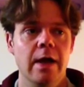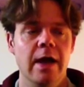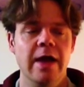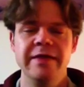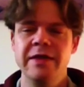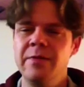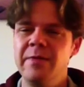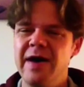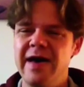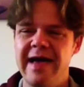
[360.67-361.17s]

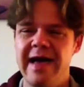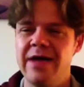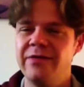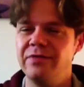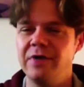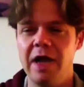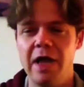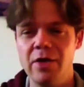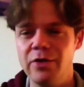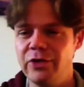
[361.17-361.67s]
you might
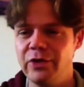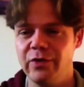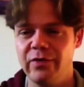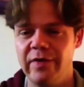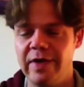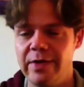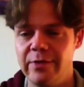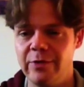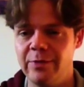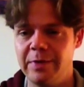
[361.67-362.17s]
have loads of
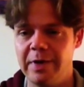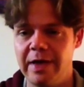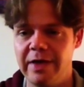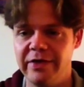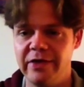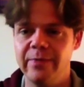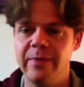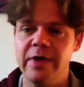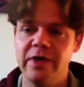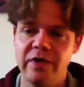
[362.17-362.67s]
favourite
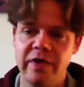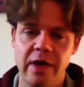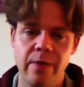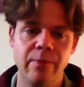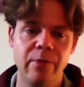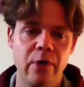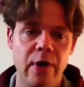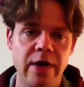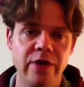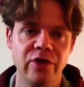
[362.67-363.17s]
players, you might
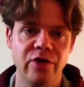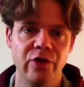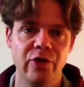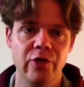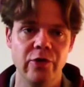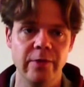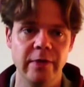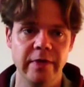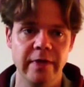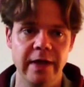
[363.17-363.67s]
start
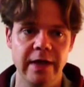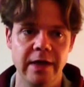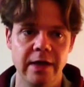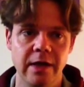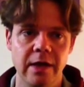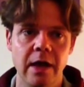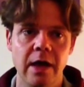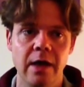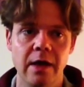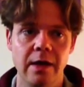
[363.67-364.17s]
brainstorming then
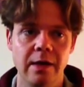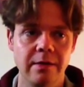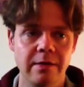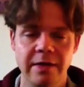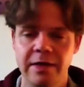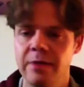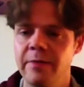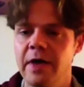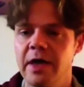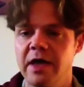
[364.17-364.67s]
and go,
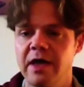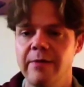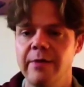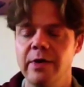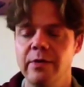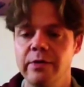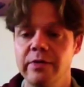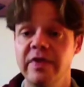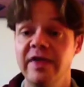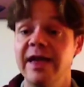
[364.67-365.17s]
and you might come
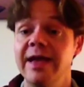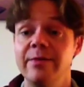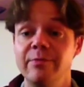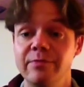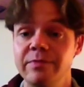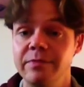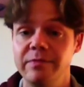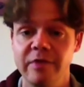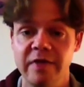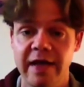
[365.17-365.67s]
up with 10
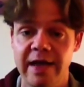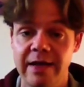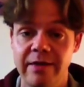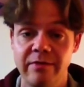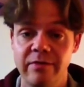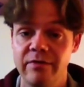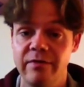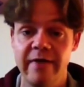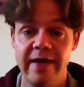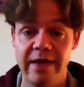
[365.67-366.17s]

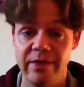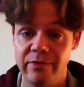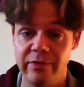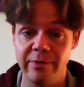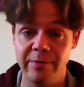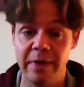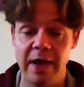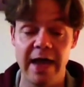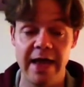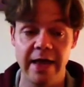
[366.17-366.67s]

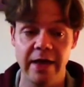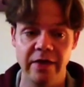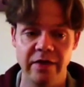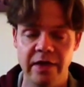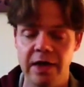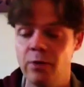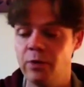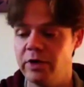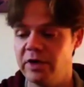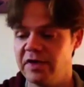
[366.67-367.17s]
favourite players.
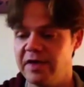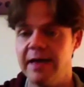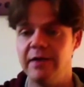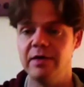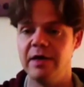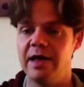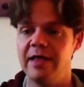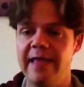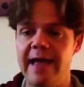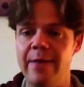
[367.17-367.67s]
I want to
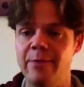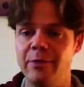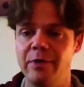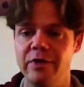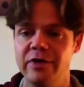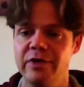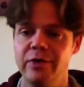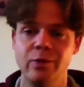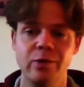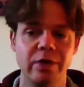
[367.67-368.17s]
sound like that
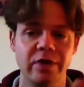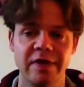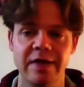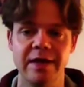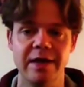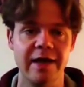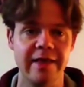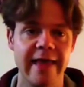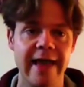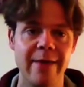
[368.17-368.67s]
person, I want to
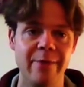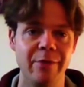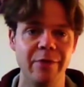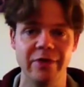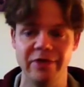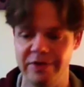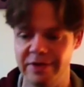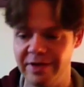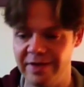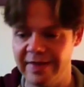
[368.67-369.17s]
sound like that
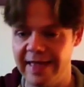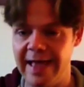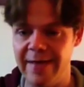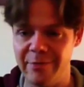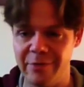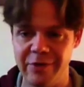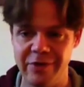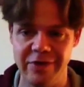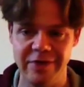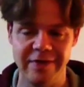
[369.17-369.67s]
person, and
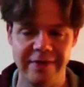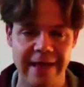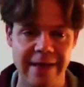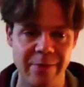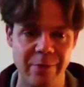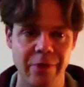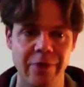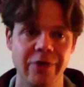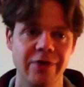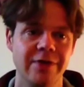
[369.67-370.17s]
that person, and
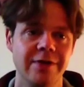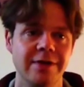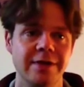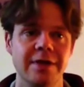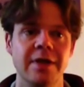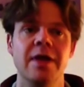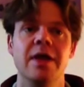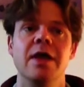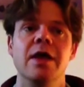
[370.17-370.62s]
that person. And,